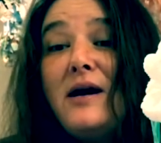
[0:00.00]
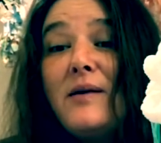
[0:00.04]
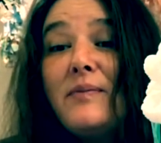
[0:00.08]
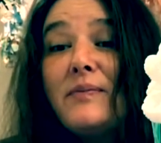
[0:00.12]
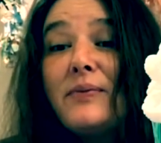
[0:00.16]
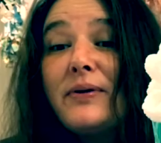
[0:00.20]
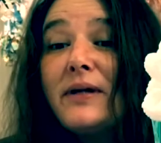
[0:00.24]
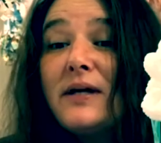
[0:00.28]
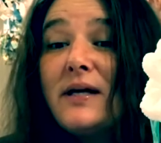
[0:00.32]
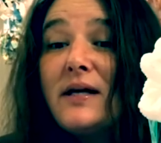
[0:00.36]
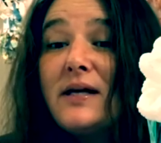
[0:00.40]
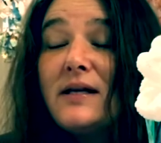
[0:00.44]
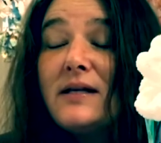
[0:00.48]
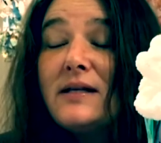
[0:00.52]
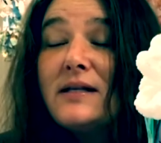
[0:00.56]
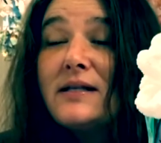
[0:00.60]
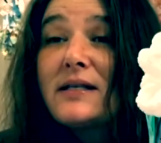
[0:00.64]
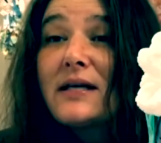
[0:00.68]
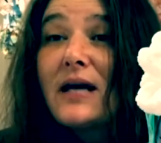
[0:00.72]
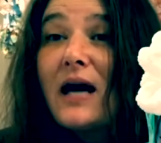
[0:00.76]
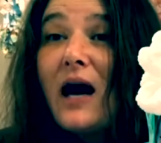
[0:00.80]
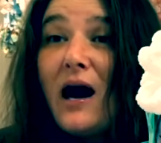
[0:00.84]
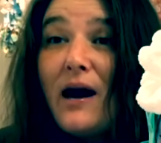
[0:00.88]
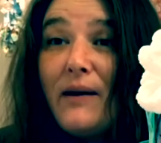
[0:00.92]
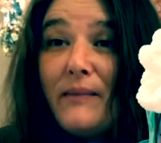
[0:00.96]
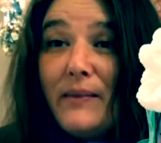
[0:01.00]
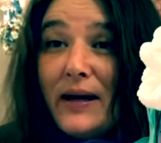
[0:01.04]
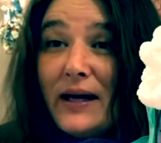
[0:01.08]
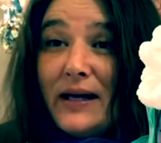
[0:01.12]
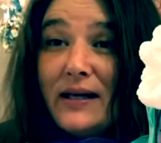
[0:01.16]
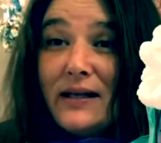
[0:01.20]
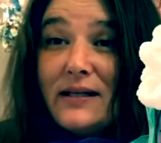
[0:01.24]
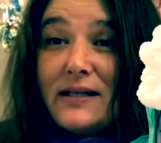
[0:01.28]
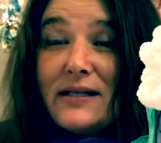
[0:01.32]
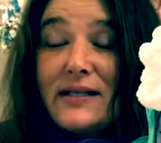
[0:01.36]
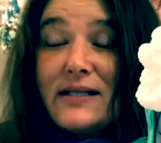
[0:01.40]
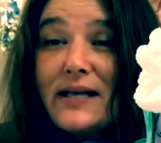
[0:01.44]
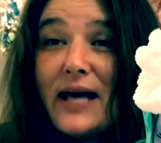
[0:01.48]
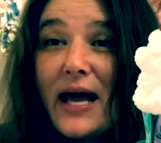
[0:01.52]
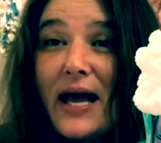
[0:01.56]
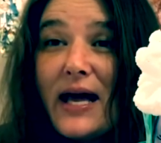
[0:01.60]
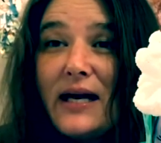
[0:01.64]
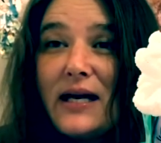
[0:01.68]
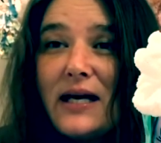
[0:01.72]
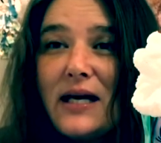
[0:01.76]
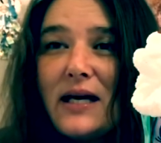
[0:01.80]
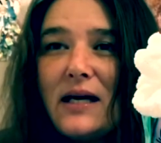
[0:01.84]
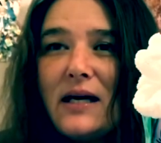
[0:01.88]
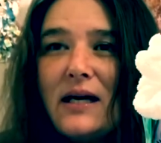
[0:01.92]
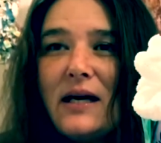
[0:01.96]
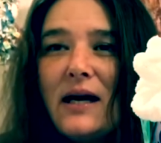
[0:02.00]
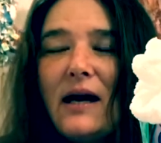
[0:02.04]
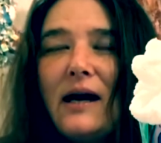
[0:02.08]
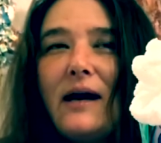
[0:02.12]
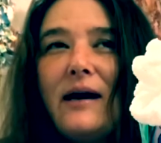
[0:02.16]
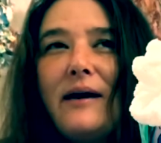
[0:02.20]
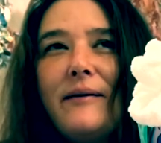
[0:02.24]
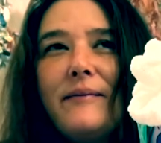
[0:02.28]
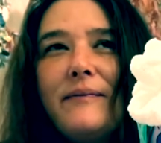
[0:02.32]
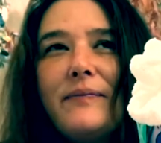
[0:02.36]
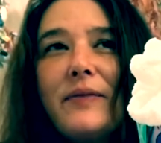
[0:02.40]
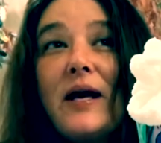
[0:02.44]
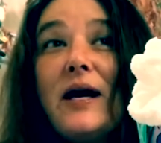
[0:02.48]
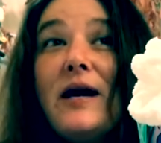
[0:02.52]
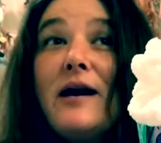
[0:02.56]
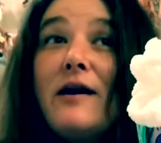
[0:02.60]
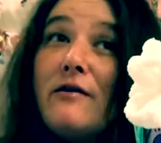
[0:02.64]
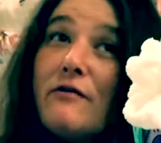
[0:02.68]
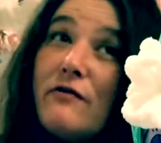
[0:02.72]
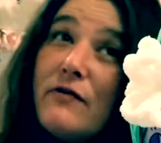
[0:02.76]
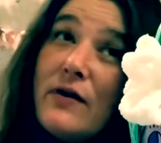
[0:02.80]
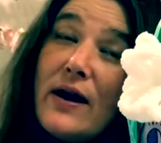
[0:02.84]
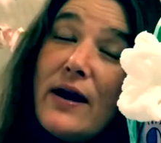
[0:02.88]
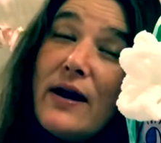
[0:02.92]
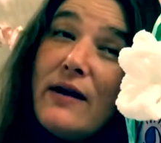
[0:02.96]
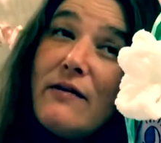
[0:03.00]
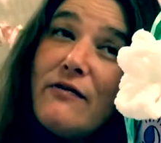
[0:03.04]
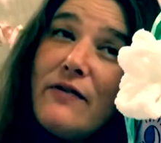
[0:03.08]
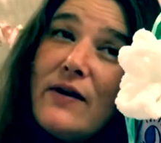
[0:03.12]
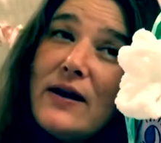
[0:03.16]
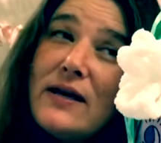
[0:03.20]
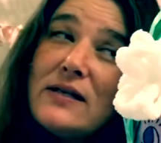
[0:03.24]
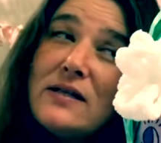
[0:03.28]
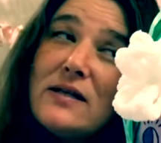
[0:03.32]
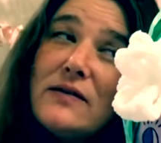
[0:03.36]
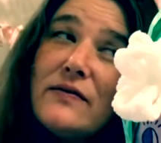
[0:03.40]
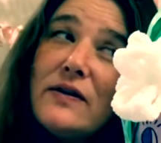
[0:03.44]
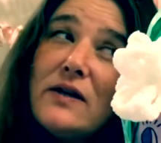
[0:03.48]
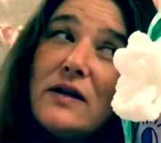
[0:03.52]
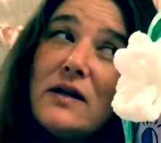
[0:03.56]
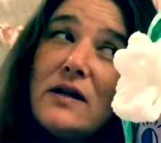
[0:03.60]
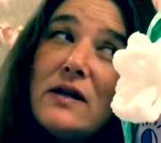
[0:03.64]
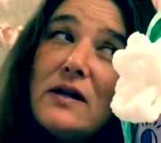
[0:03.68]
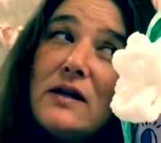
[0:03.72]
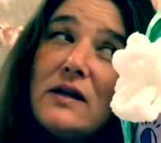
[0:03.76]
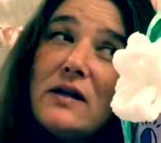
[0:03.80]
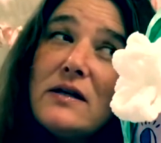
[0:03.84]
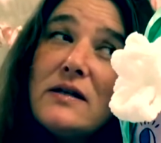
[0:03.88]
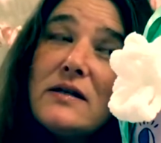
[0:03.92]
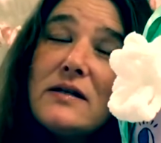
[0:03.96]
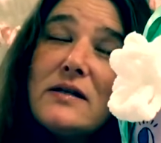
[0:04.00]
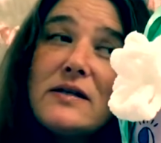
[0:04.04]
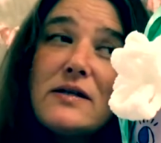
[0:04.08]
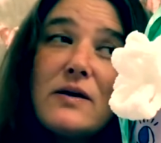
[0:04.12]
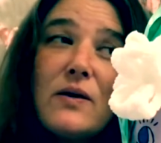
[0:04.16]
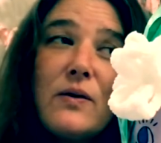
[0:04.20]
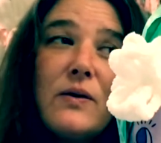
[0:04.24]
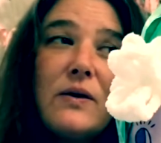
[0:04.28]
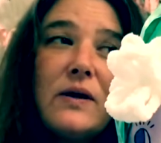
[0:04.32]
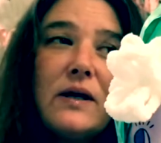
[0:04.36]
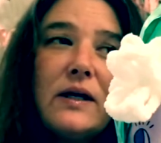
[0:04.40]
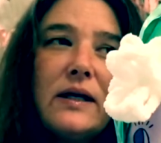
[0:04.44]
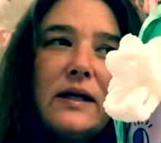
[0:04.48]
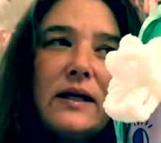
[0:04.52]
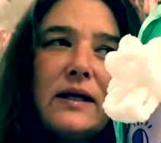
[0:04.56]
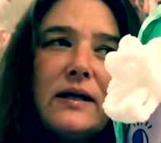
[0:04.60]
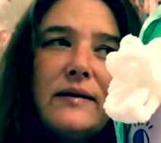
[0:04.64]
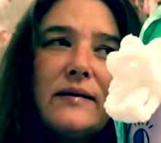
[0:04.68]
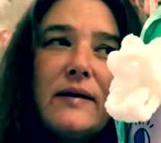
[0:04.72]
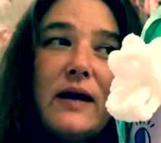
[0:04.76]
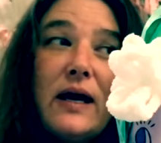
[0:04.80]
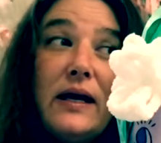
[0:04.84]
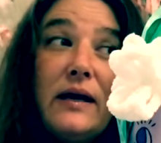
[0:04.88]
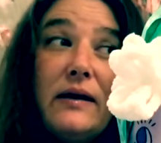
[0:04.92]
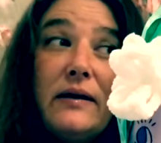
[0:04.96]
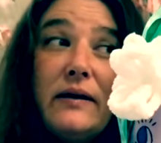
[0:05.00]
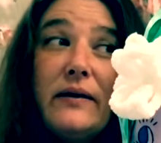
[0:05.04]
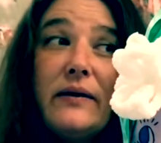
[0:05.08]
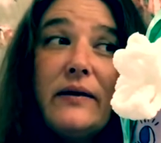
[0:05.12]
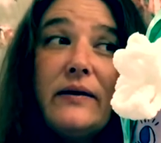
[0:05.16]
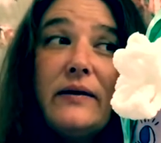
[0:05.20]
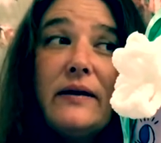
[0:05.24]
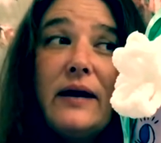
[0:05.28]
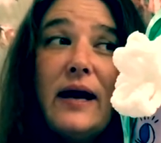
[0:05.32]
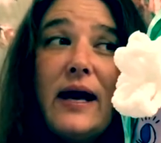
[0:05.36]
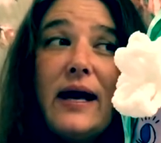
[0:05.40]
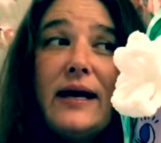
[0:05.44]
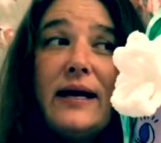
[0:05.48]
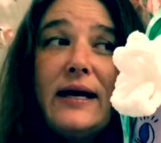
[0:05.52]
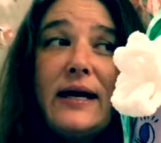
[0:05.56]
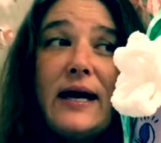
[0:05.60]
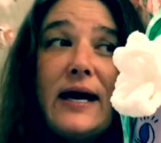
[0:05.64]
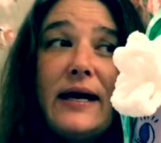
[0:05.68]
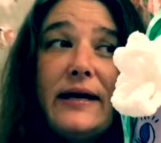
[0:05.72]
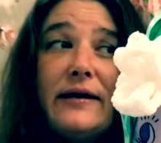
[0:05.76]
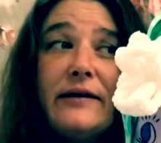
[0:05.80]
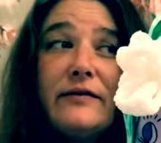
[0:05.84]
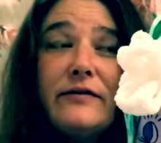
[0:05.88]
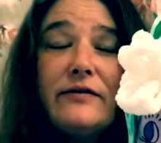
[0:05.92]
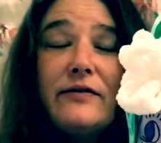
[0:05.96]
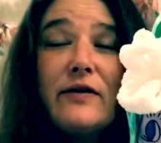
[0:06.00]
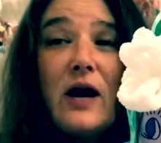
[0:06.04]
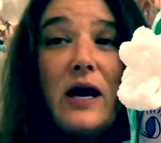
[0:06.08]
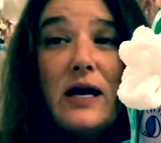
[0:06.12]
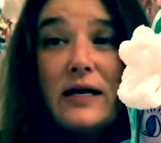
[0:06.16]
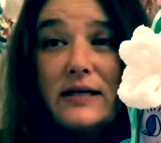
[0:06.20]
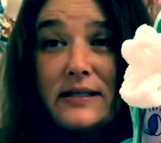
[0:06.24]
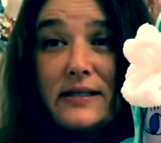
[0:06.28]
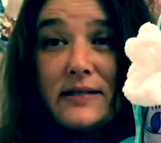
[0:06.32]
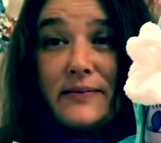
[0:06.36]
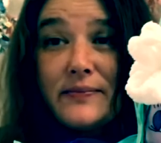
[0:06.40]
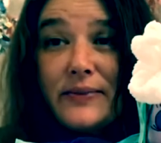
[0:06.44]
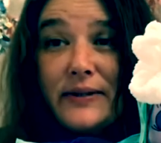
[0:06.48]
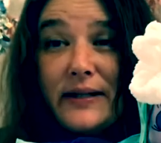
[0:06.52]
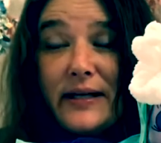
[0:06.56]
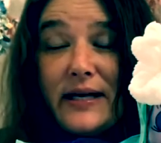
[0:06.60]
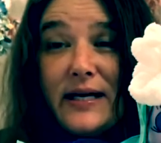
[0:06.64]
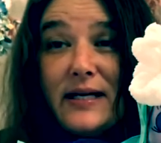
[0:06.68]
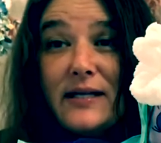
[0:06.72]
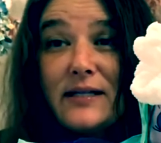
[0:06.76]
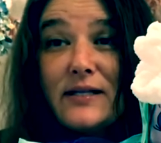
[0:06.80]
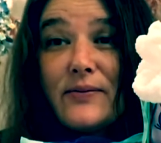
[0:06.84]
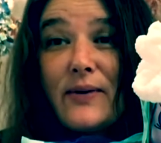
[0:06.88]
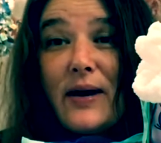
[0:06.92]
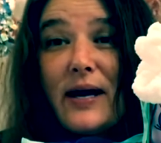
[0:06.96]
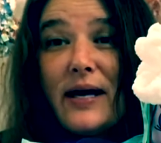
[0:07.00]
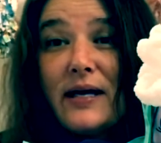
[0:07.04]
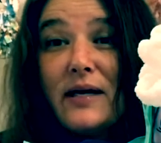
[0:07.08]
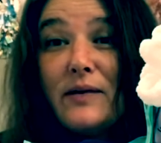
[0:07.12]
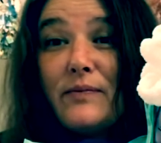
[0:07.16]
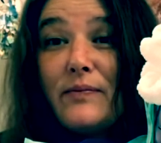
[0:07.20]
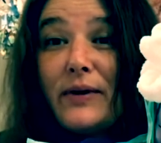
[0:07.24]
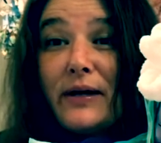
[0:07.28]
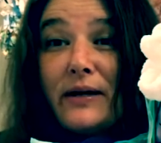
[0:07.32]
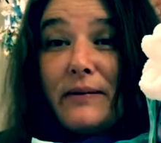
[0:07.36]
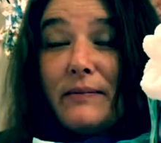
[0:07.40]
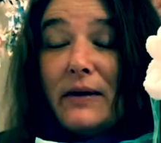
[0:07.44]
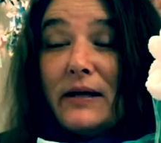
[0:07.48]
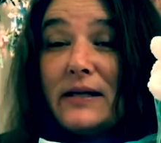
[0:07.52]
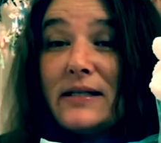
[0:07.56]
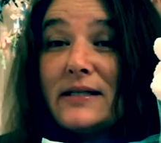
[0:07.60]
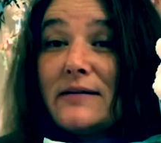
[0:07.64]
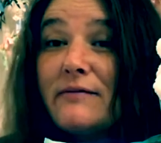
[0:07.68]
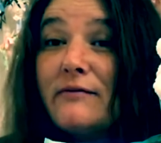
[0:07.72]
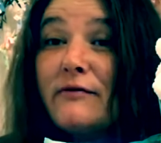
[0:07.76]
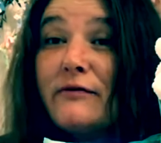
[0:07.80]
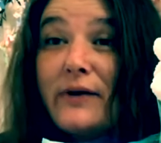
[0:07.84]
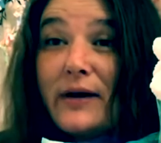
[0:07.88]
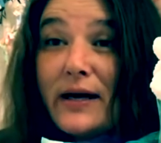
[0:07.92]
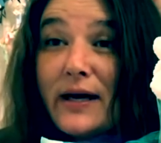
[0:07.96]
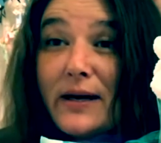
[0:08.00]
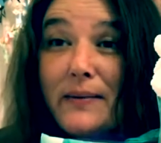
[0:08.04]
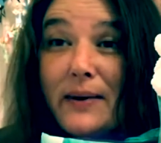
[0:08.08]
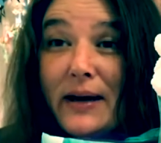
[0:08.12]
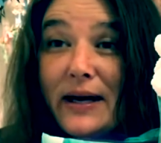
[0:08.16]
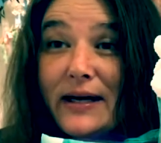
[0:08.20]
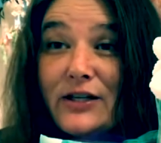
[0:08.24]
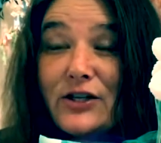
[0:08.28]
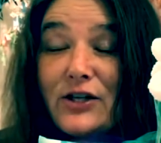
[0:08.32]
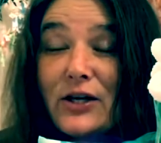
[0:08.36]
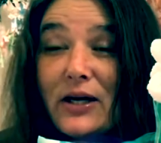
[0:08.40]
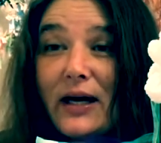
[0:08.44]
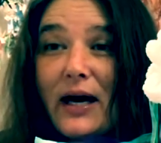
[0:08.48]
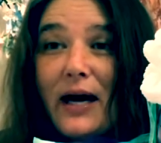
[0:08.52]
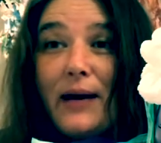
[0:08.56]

please comment any fairy festivals, or I don't know, any kind of awesome place where I could bring some fairy magic.